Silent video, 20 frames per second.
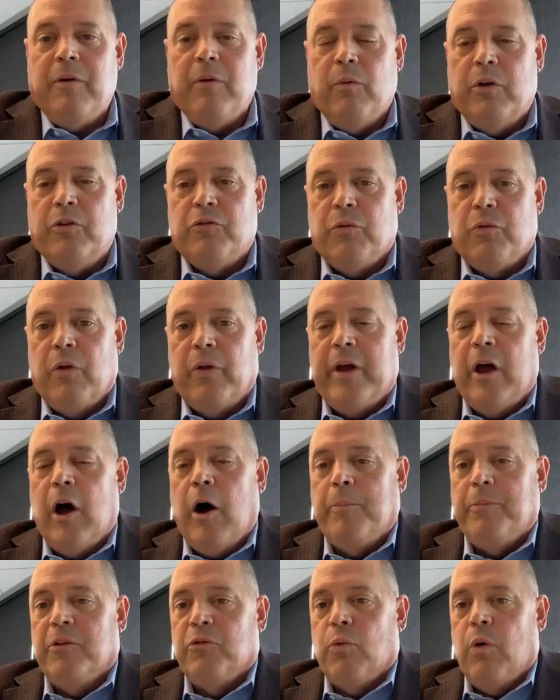which really
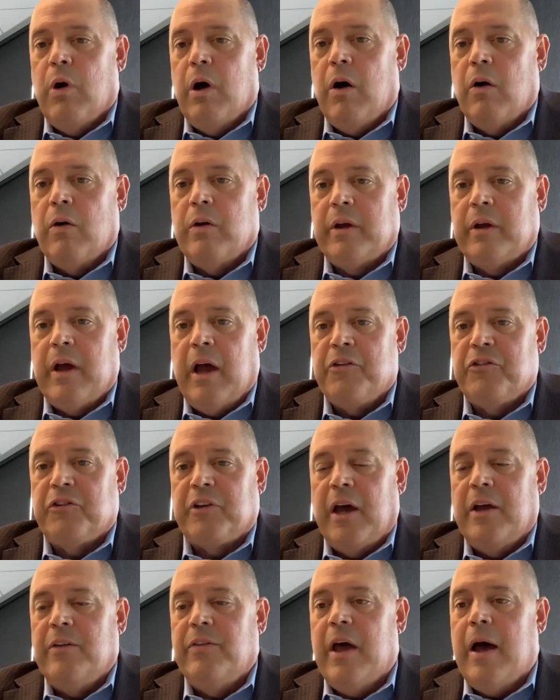helped as well
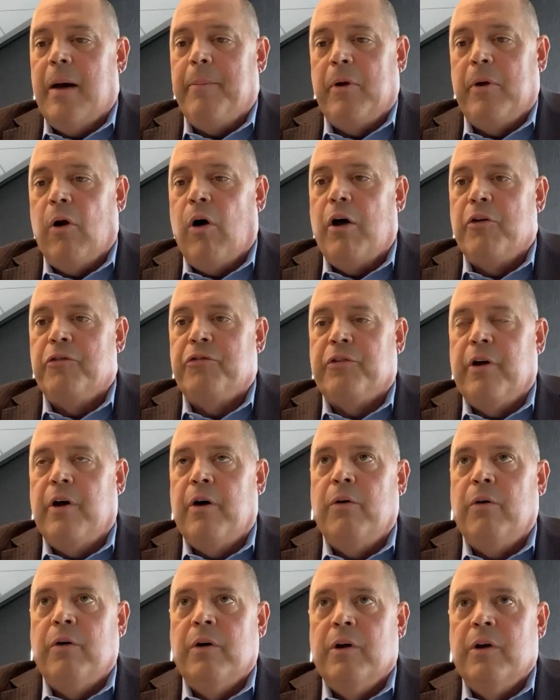cascade that, but
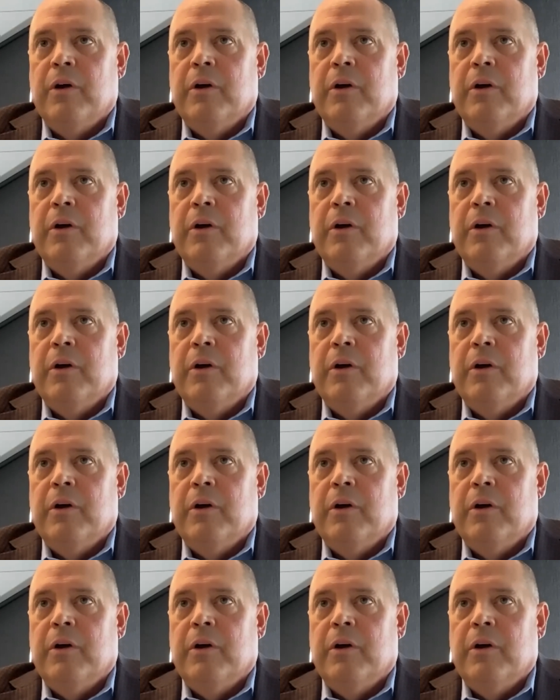also